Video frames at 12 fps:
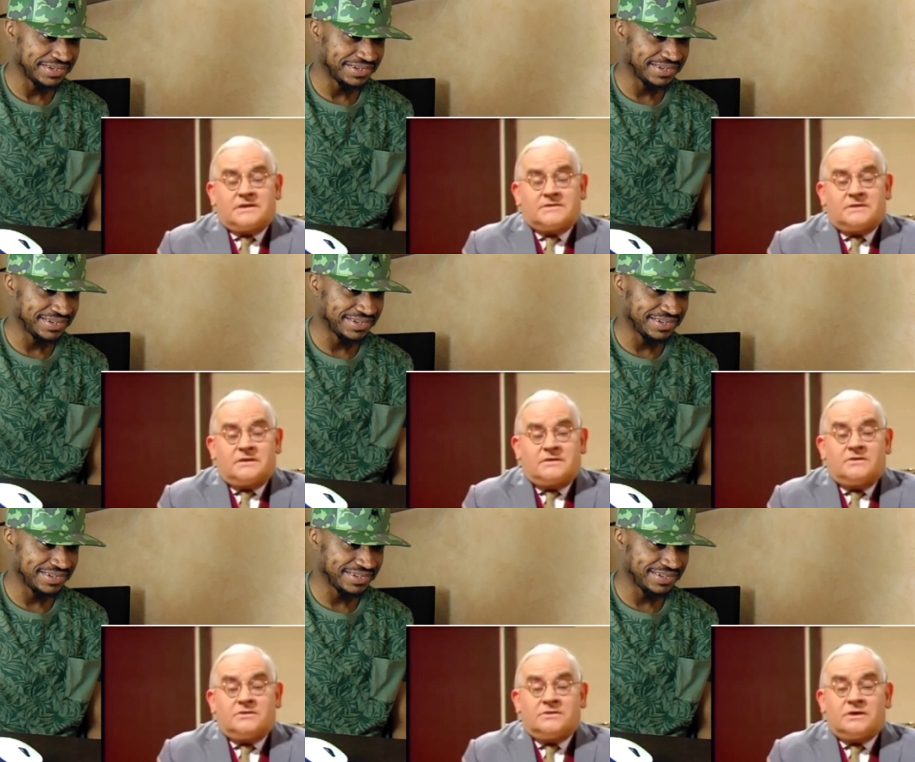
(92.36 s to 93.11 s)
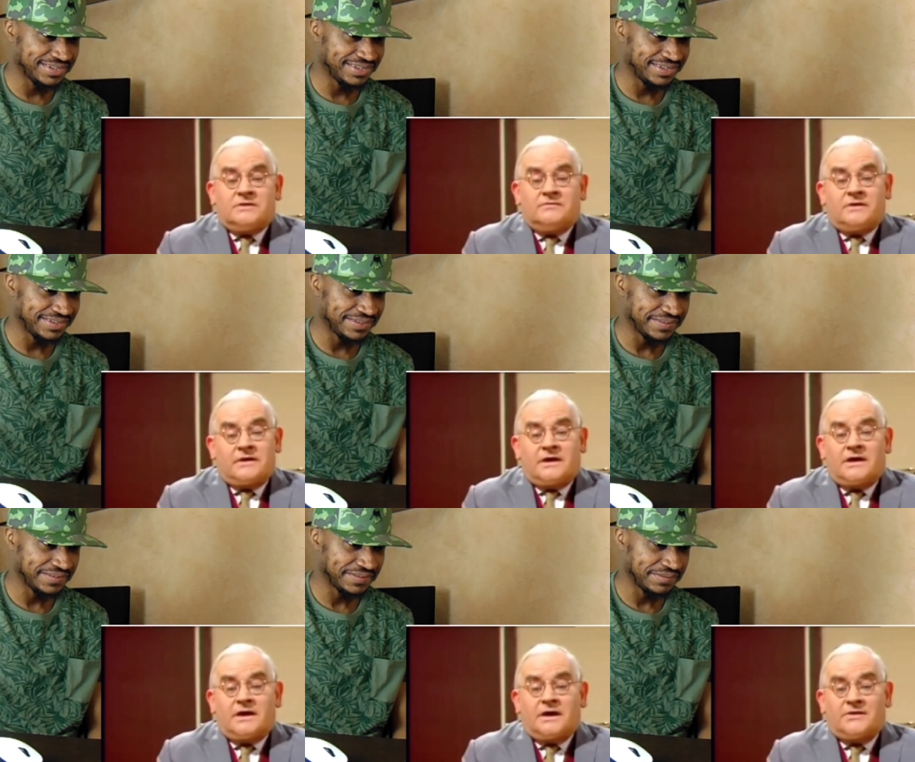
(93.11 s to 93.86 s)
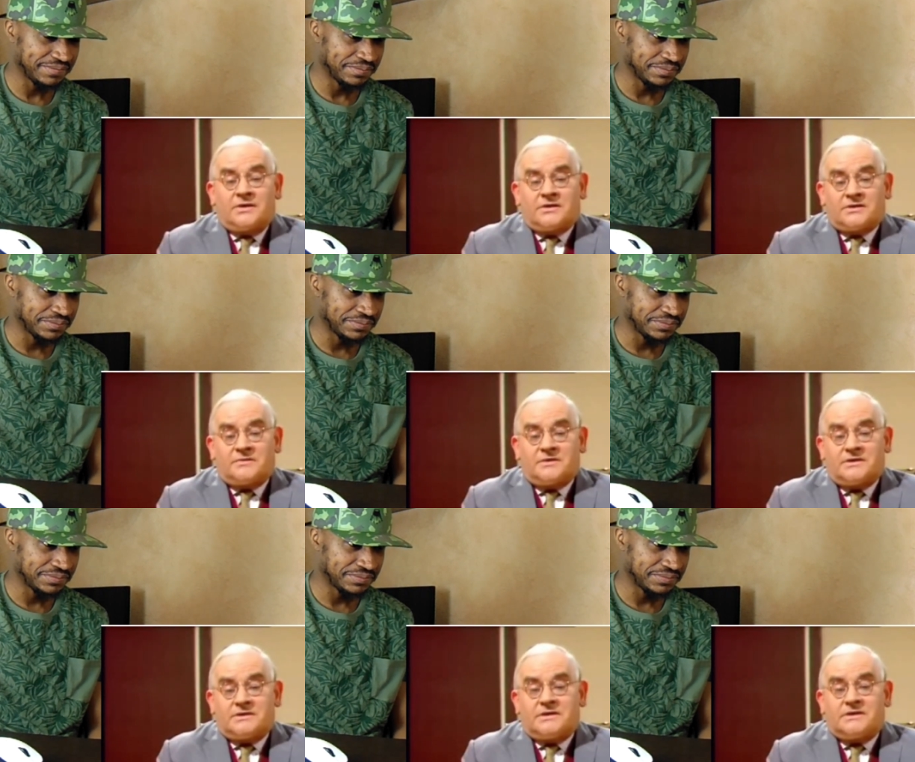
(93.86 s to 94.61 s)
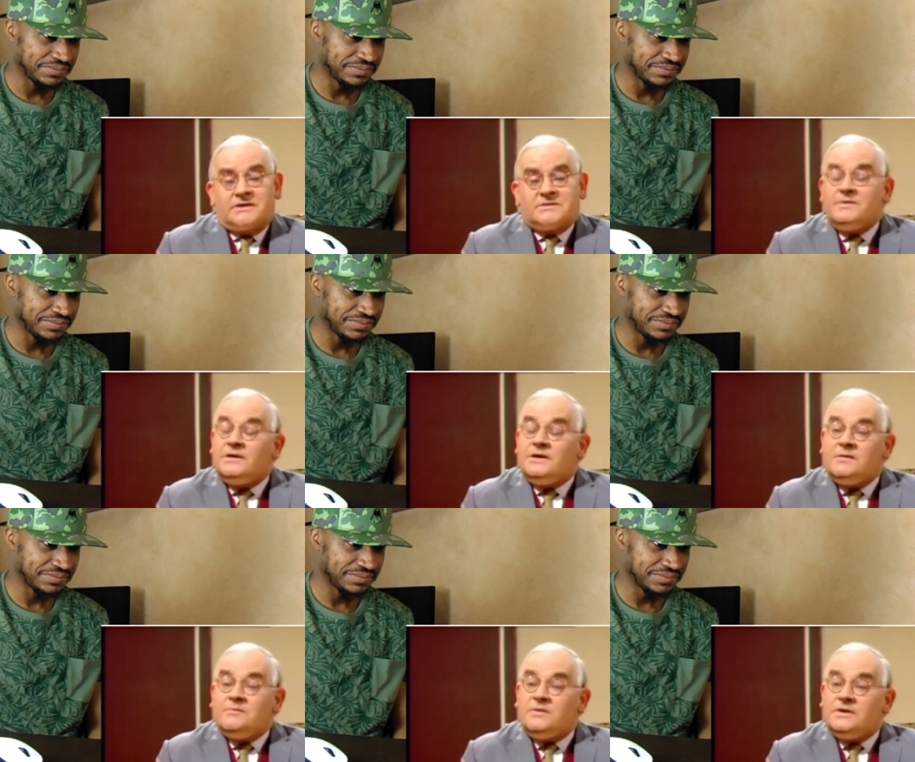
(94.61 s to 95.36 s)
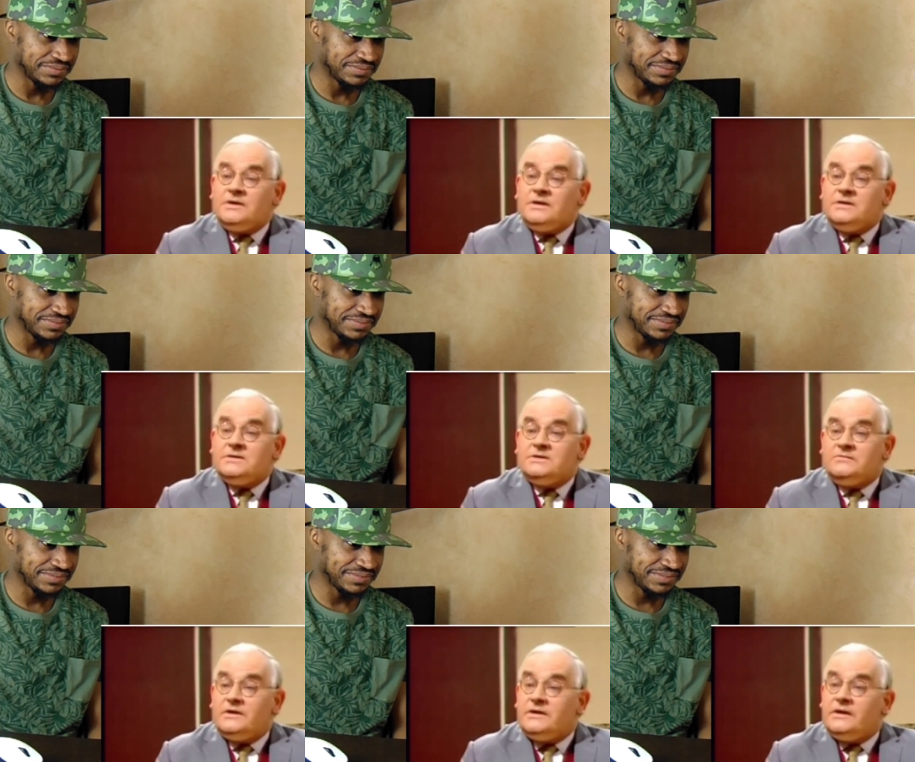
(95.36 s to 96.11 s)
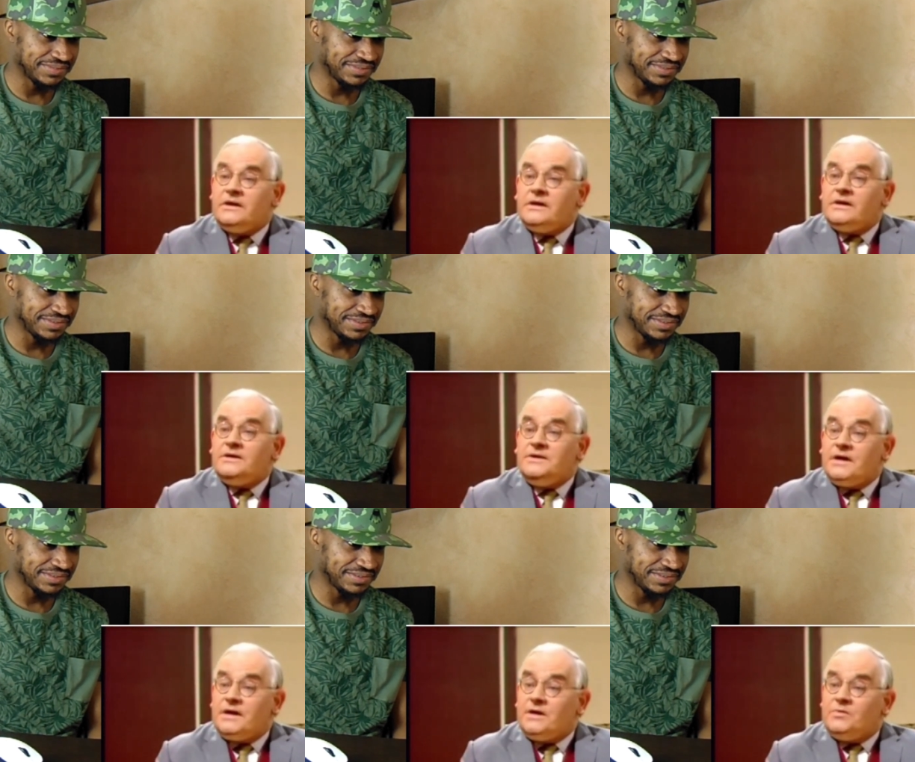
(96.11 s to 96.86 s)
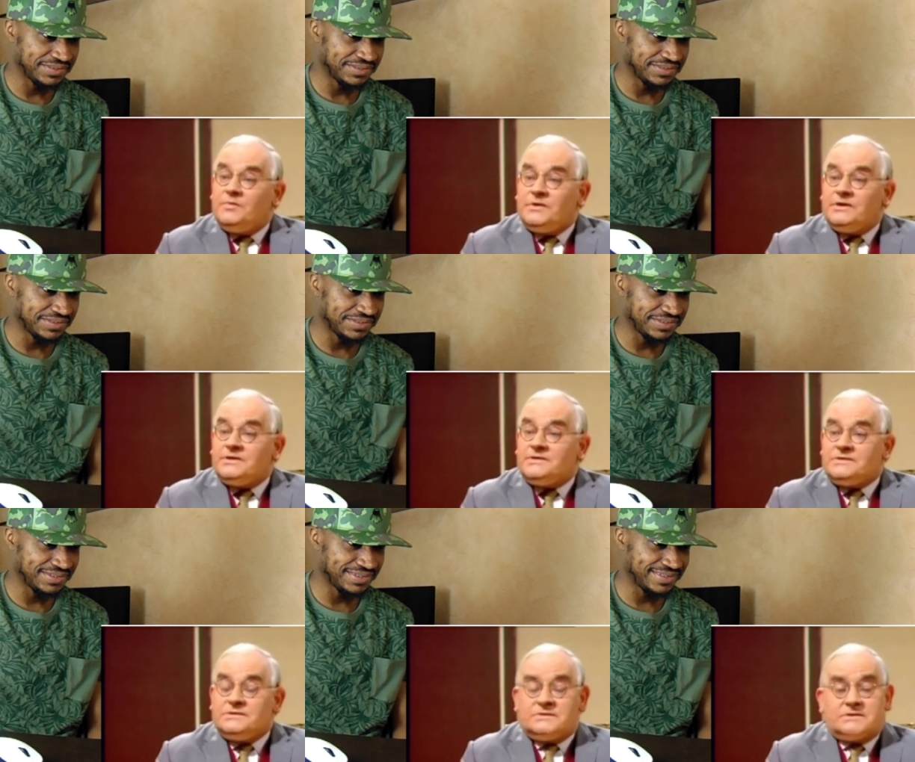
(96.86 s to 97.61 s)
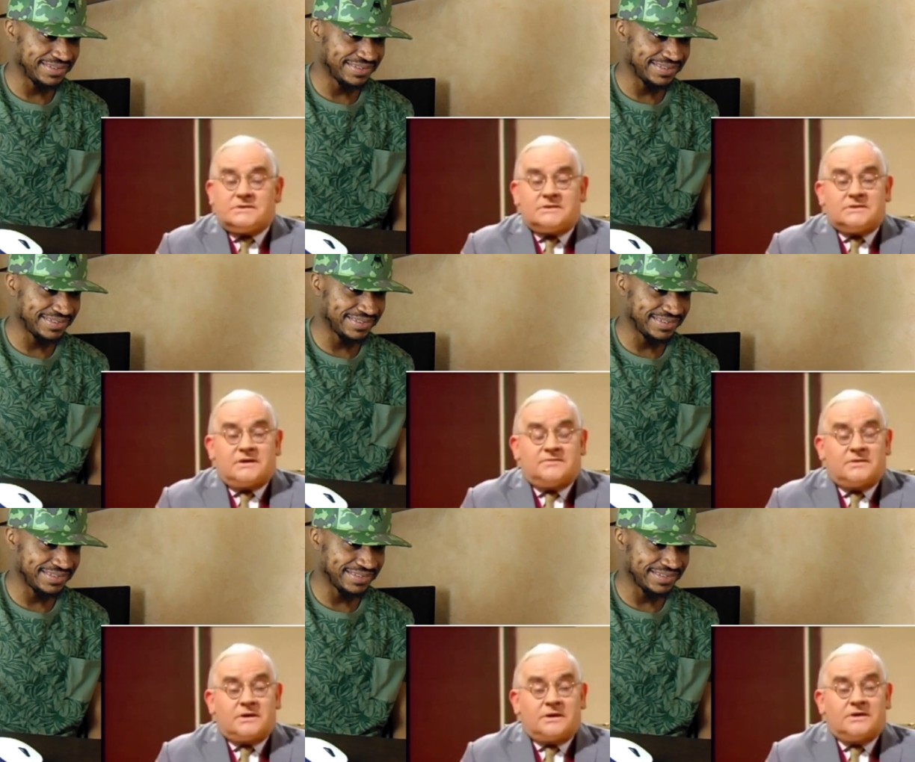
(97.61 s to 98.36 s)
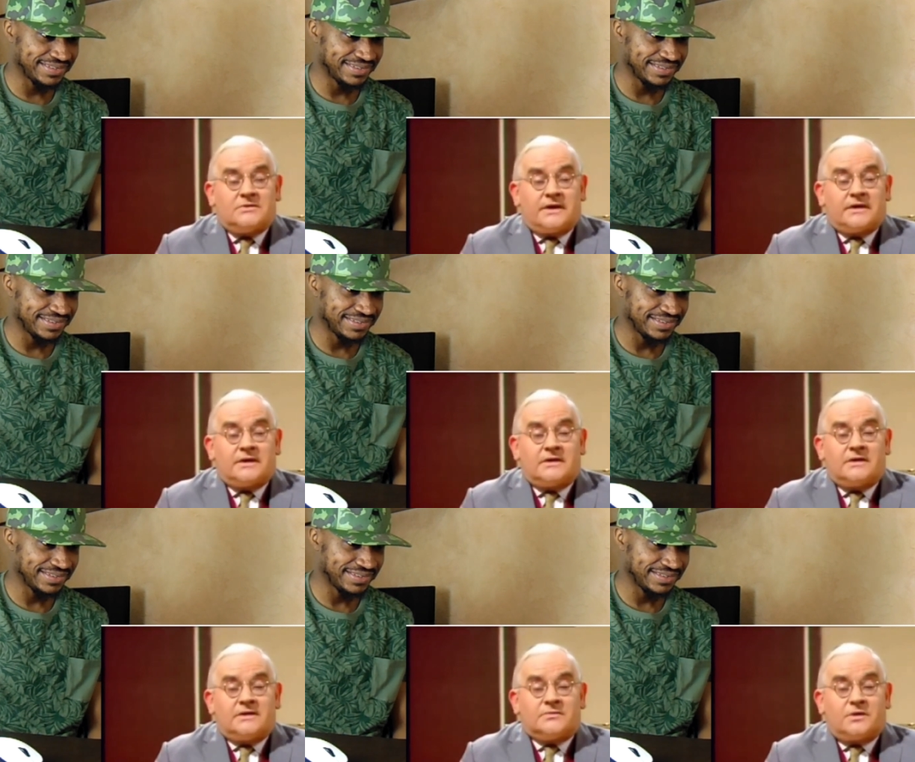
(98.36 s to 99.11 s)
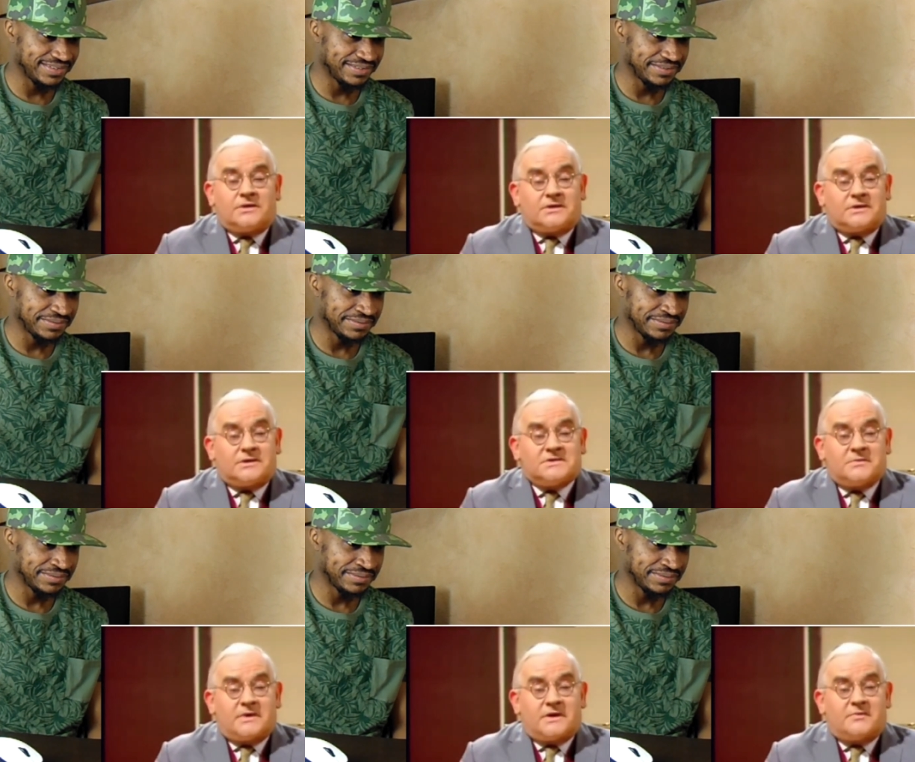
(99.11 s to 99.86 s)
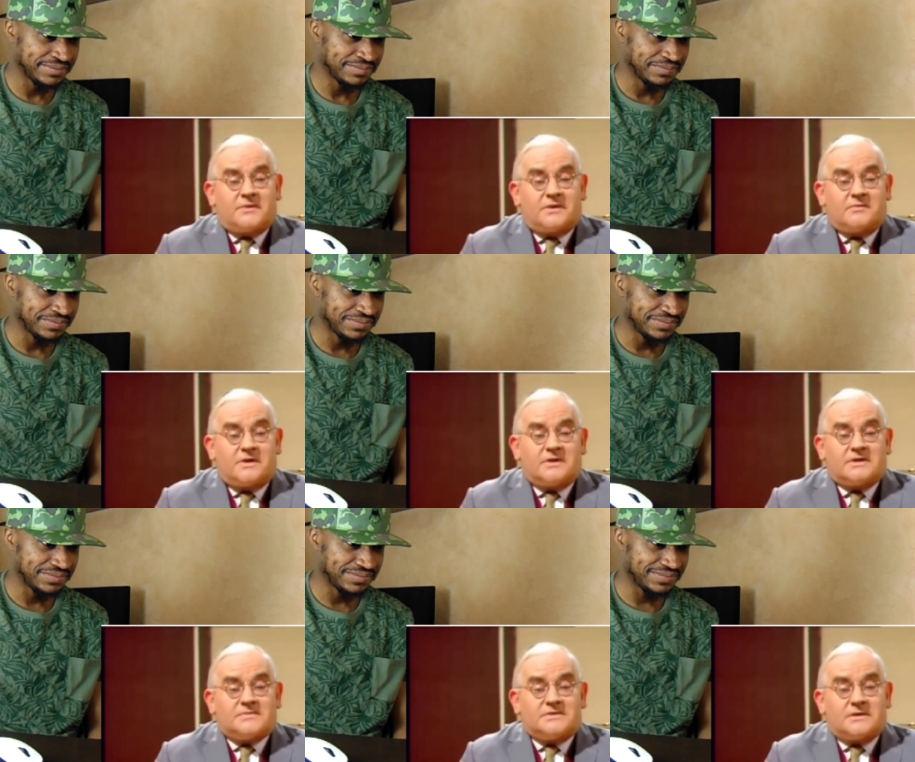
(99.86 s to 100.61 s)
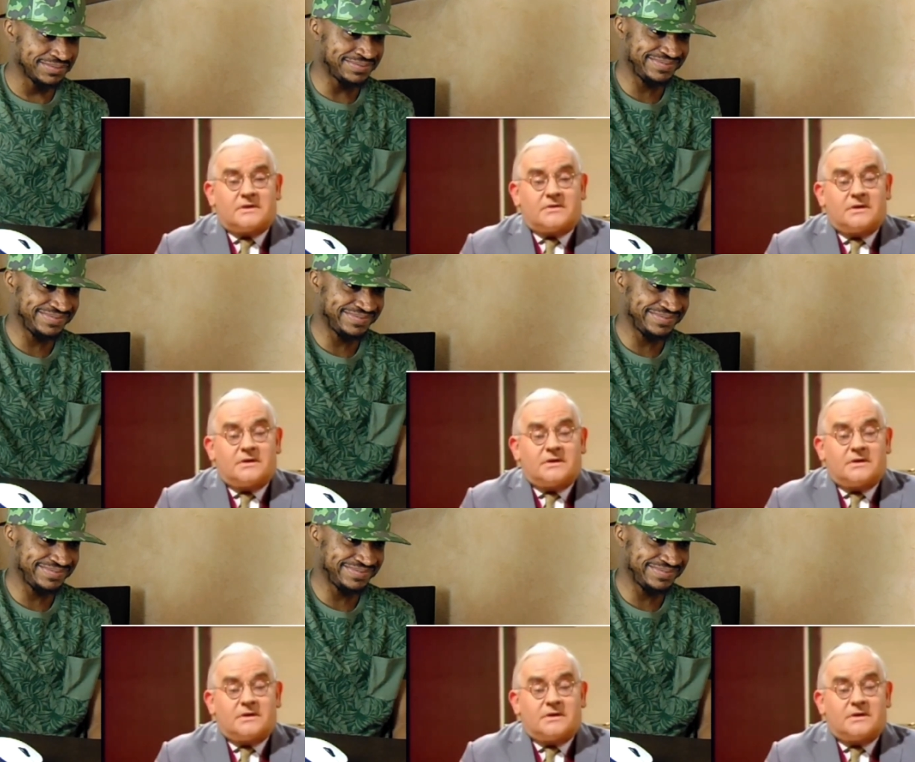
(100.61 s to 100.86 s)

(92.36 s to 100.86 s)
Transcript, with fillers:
Speaker 1: that, sir. I do try very hard not to be tedious, but I am by nature a very dull person, you see, so I've tried to analyse what it is about me that makes me so